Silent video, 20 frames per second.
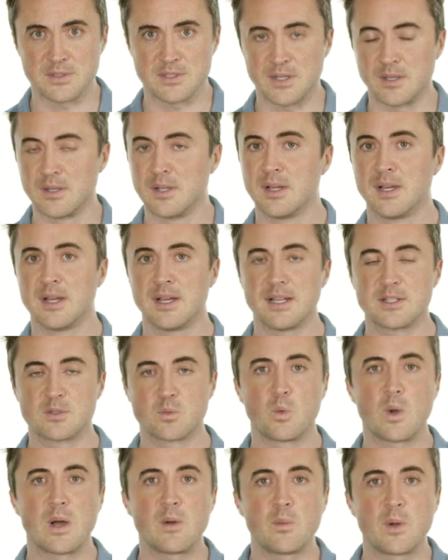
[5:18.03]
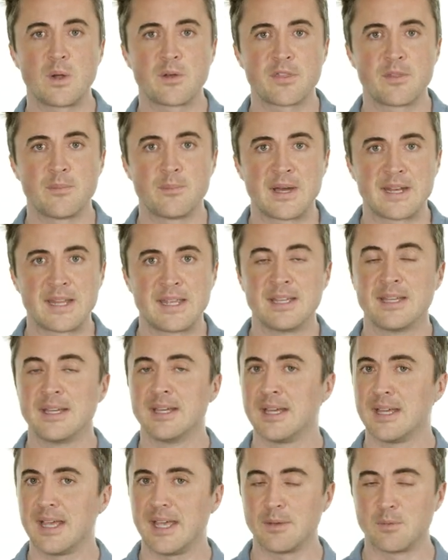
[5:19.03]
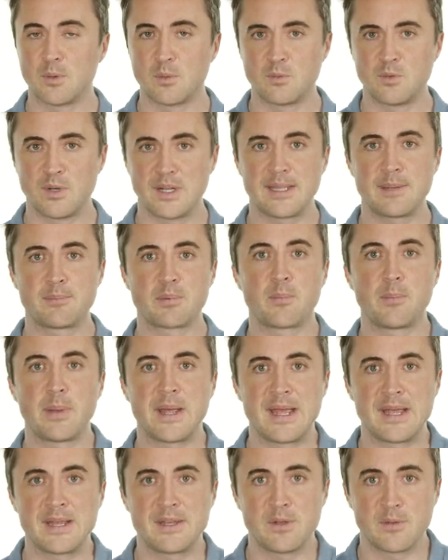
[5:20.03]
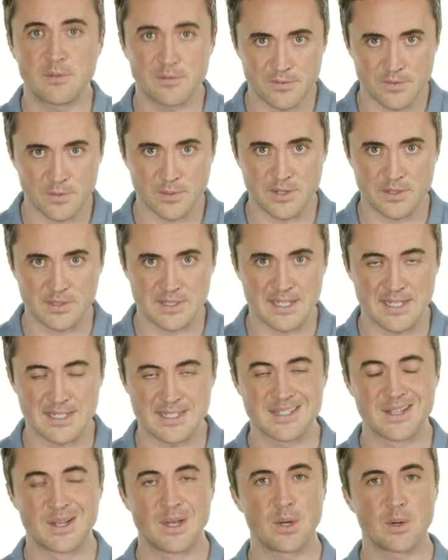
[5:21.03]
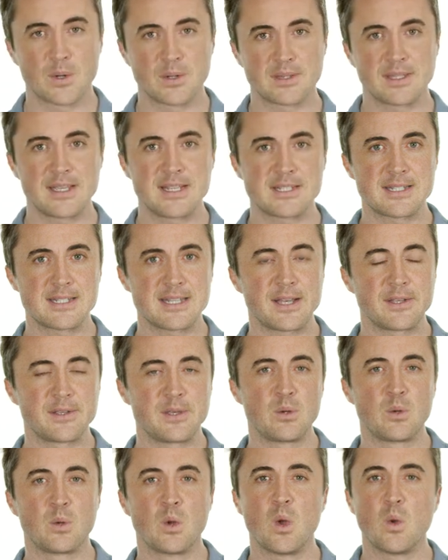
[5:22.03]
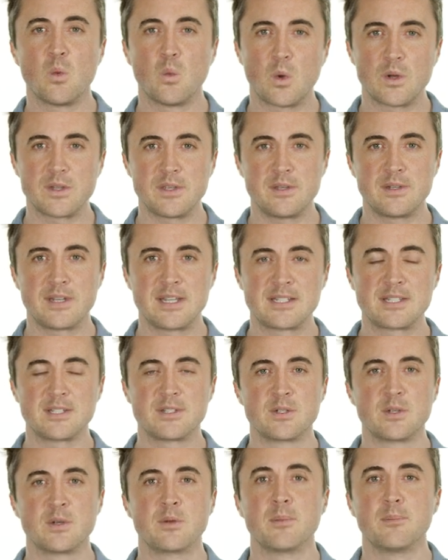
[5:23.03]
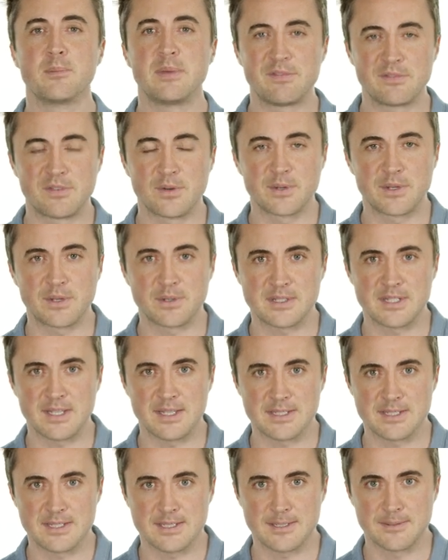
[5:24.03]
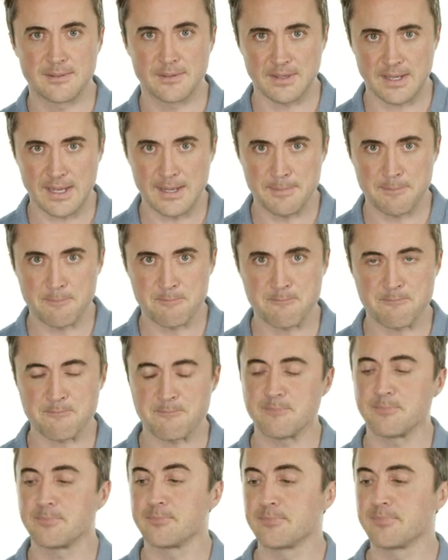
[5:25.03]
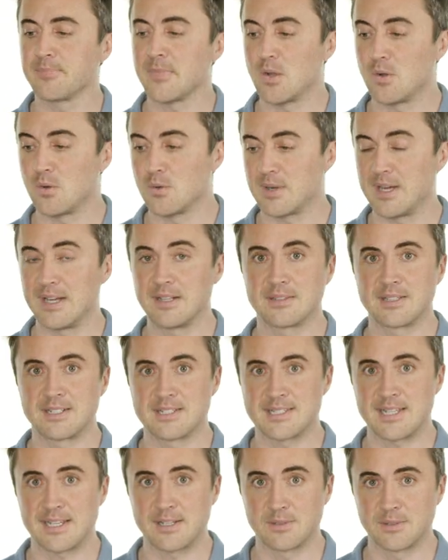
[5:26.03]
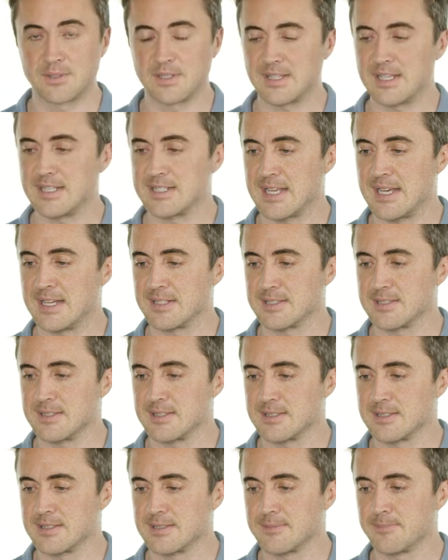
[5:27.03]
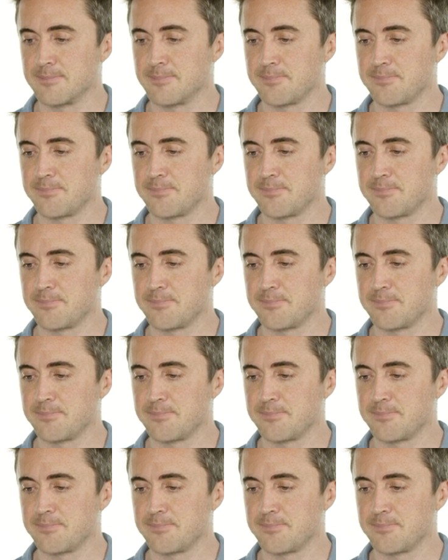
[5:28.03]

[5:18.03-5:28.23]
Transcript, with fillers: So it's well worth the money. It will really prepare you for your test, or at least tell you what you need to do before your test, okay? All right, let's take a look at these answers.